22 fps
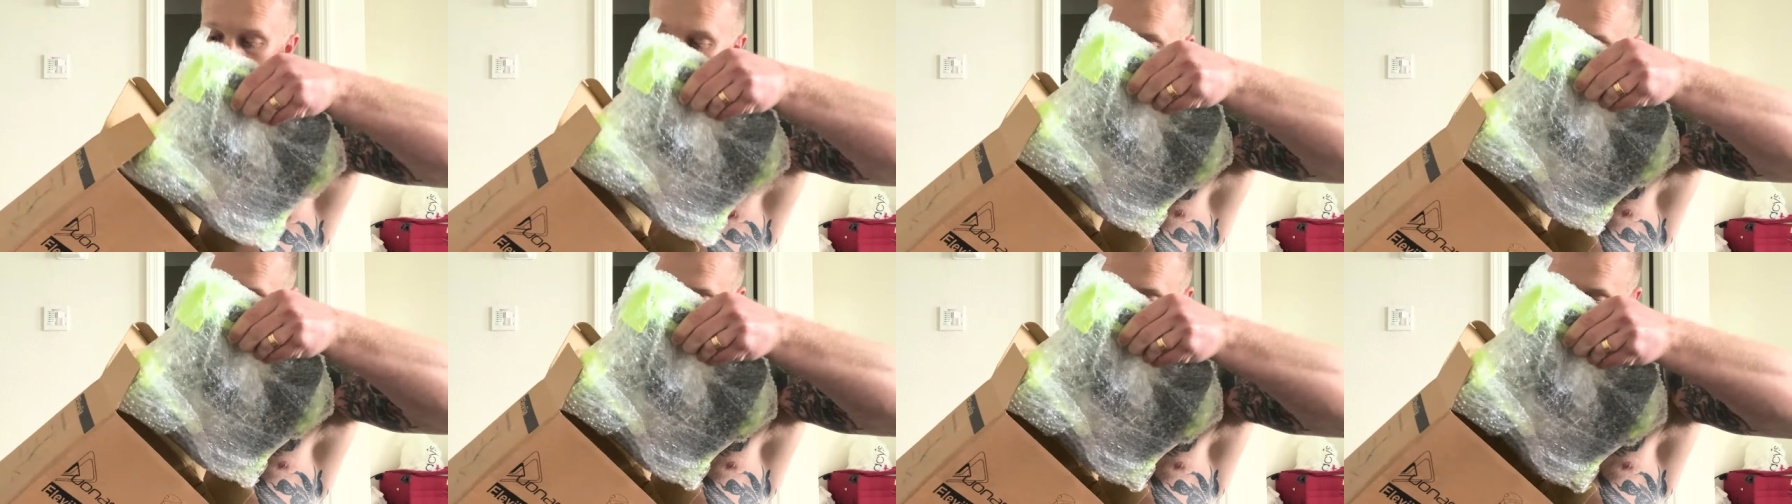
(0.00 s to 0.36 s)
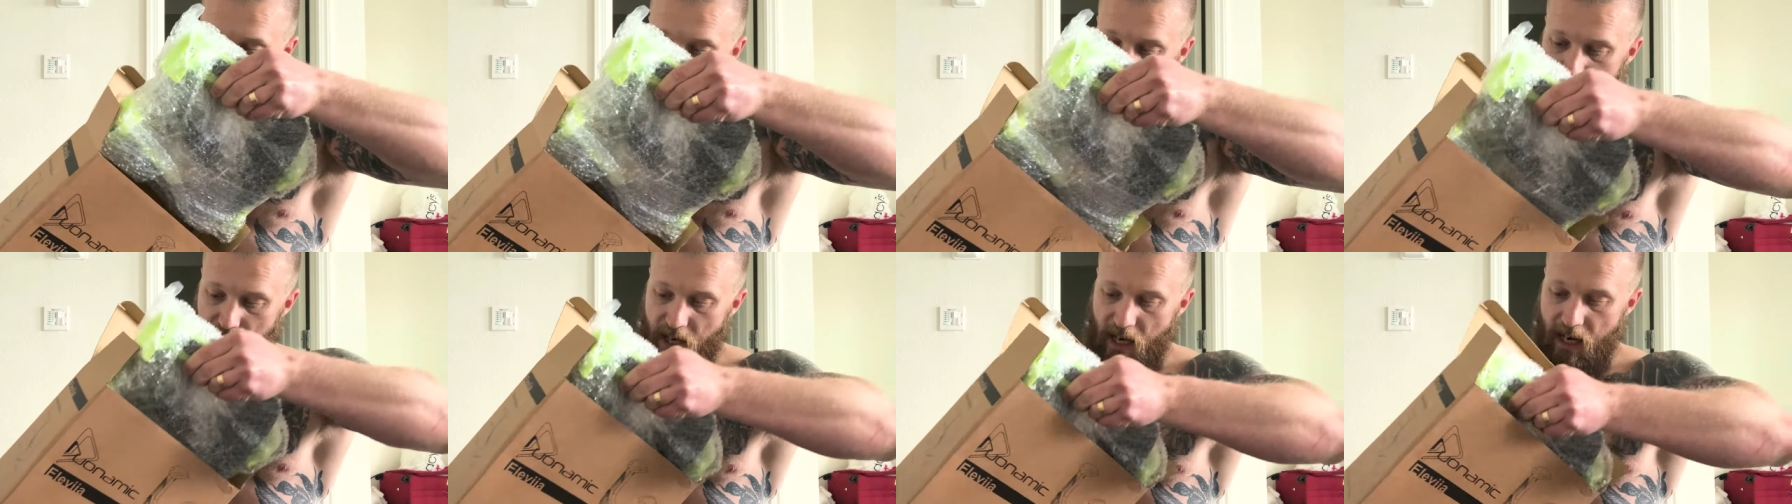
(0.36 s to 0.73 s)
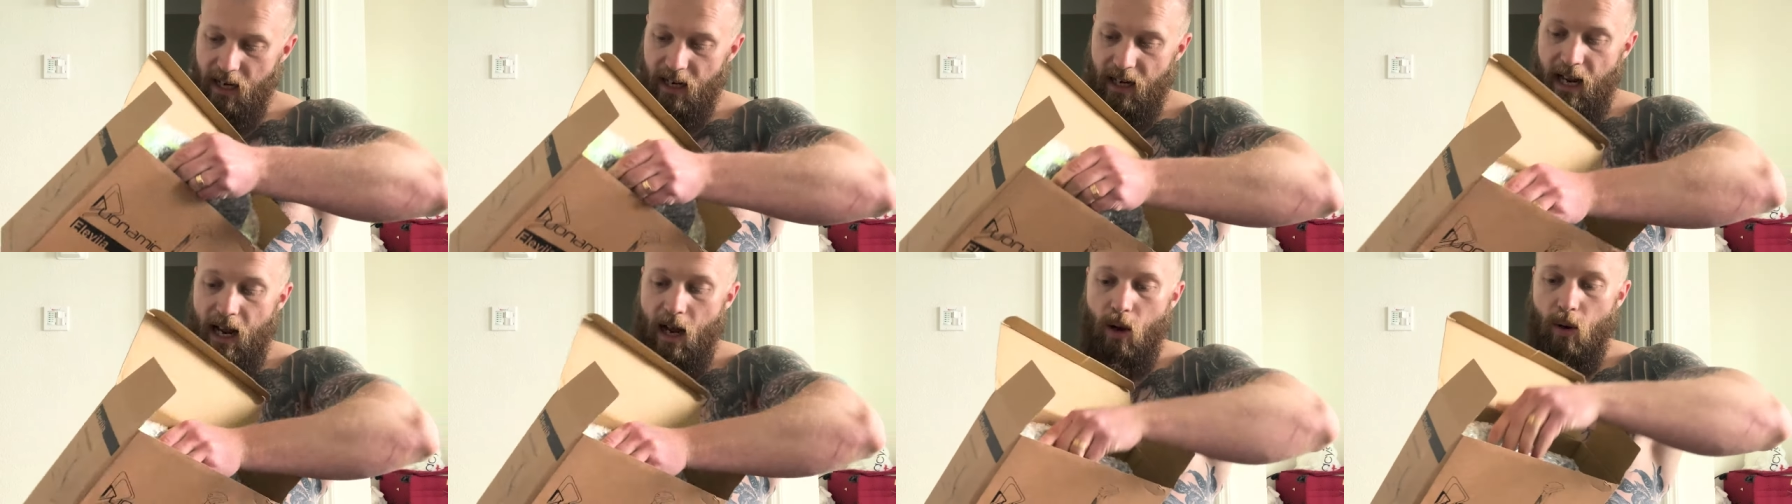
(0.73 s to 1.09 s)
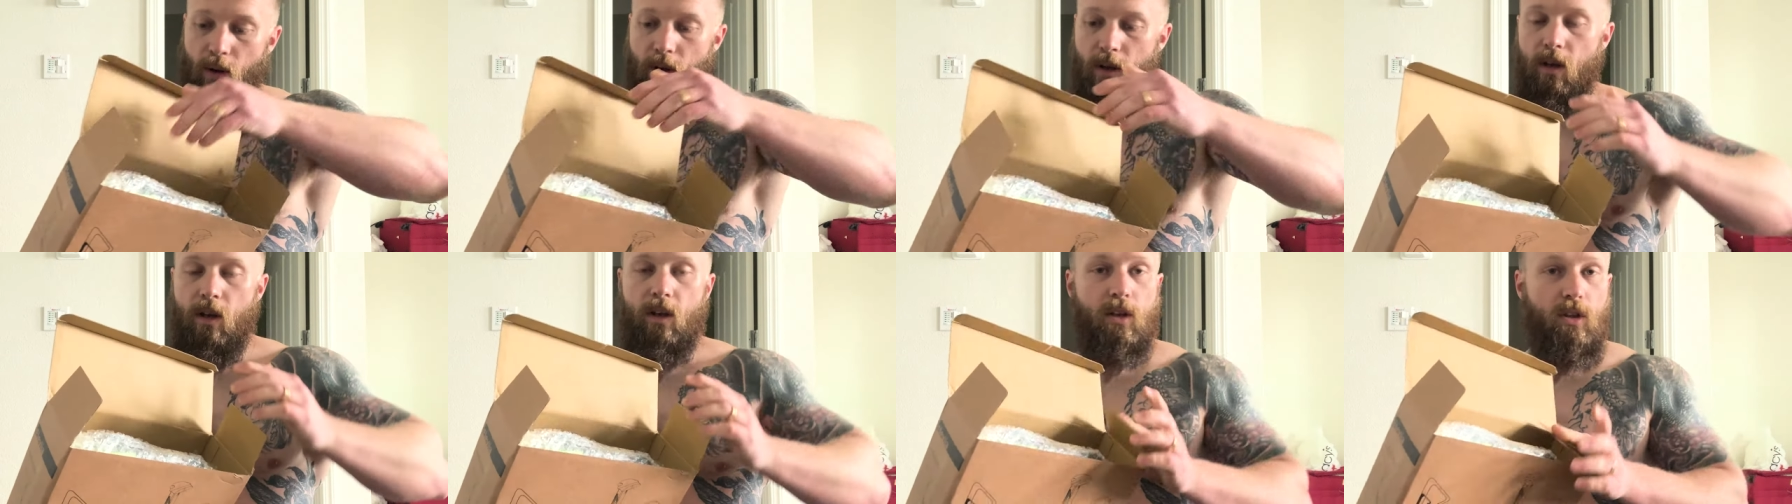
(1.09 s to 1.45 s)
As soon as you take it
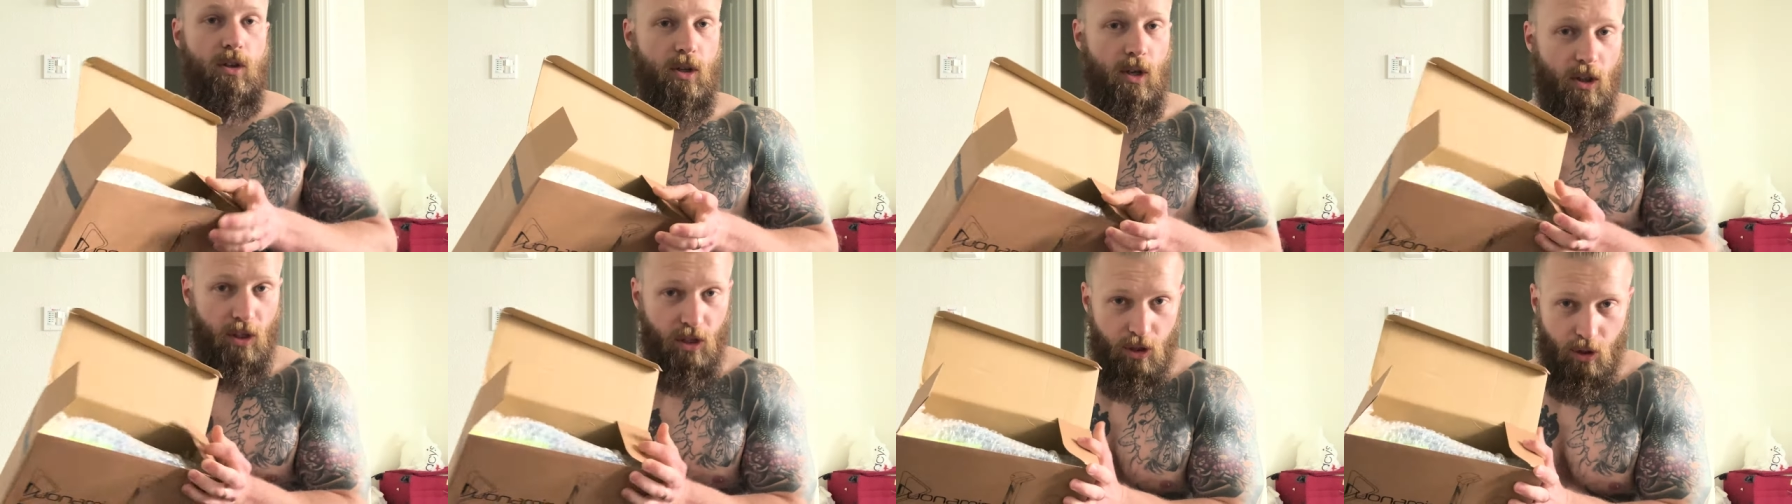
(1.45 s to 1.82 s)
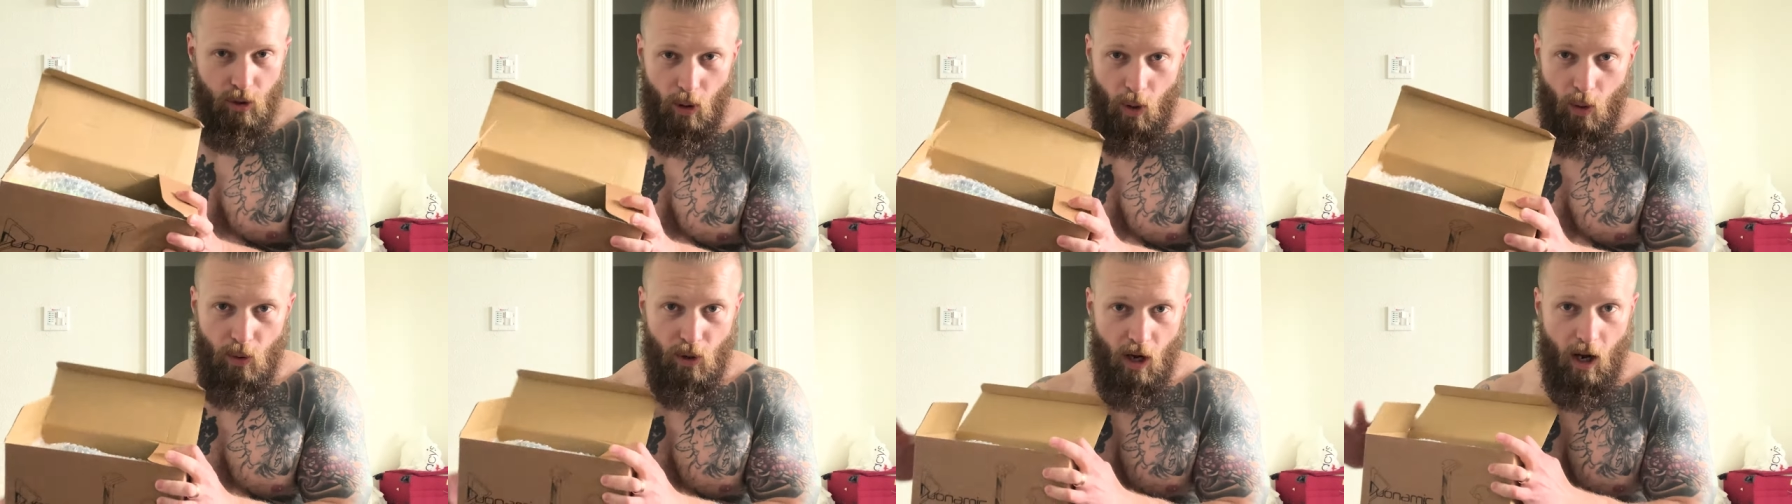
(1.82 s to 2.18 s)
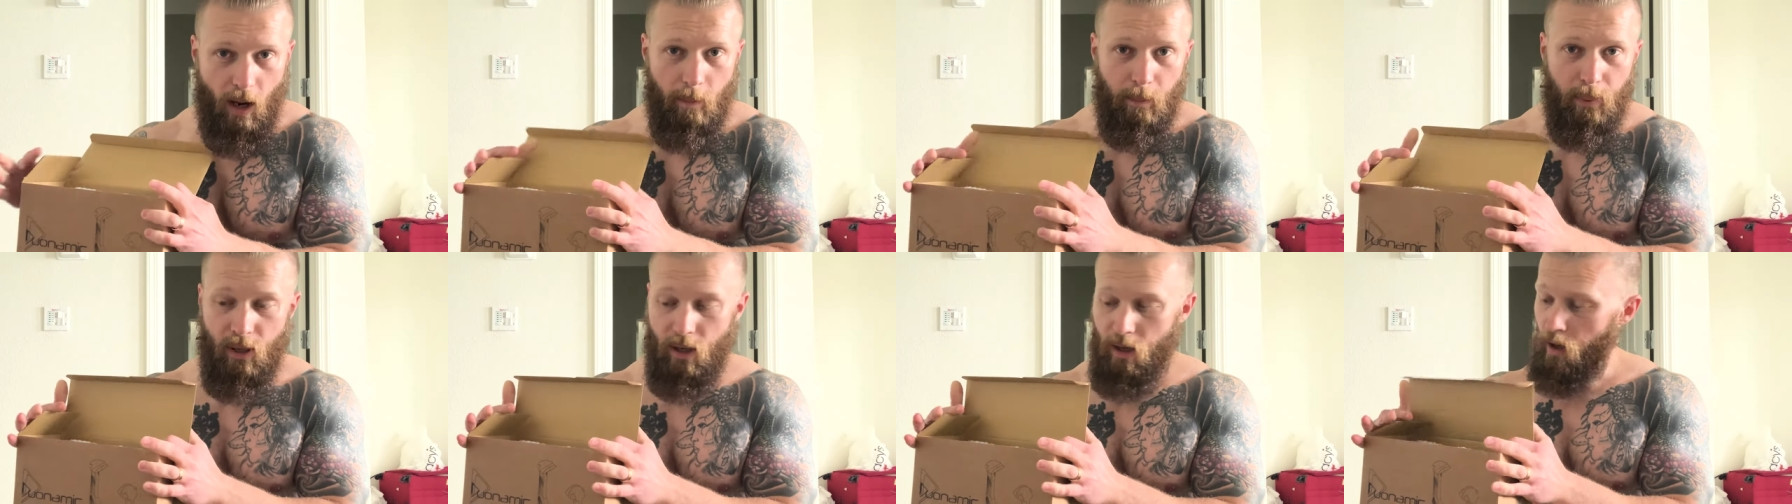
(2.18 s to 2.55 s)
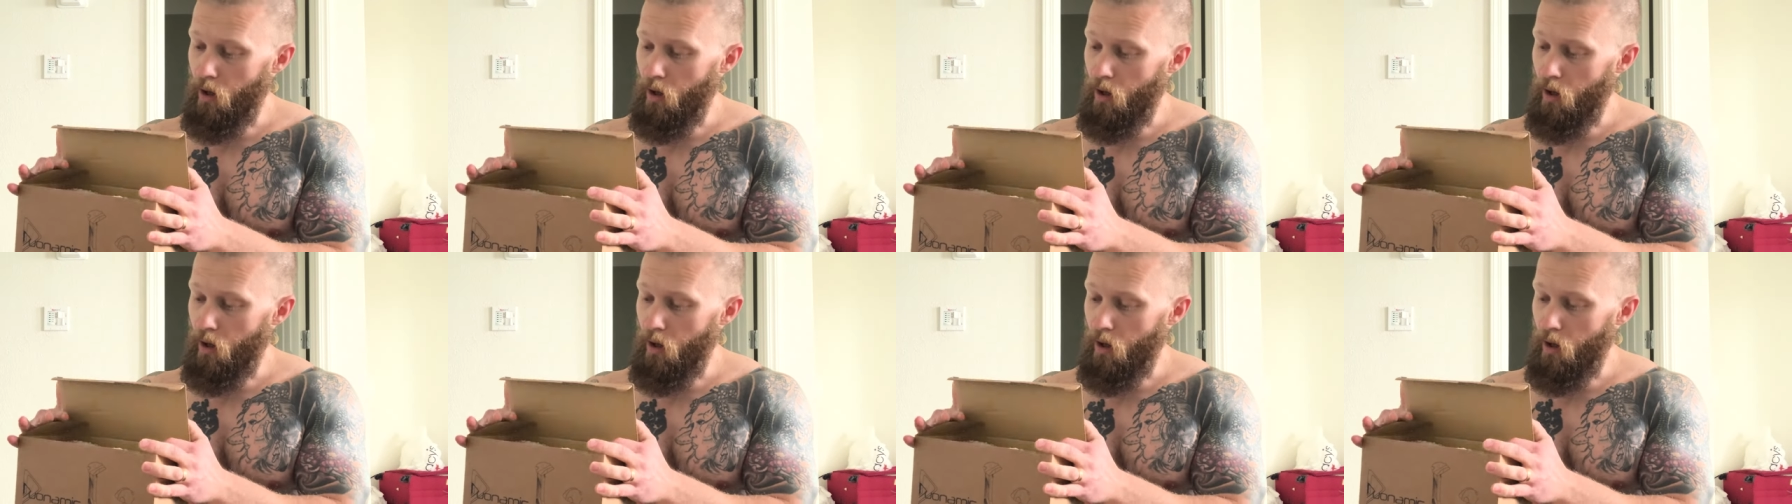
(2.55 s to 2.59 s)
out, you can throw it up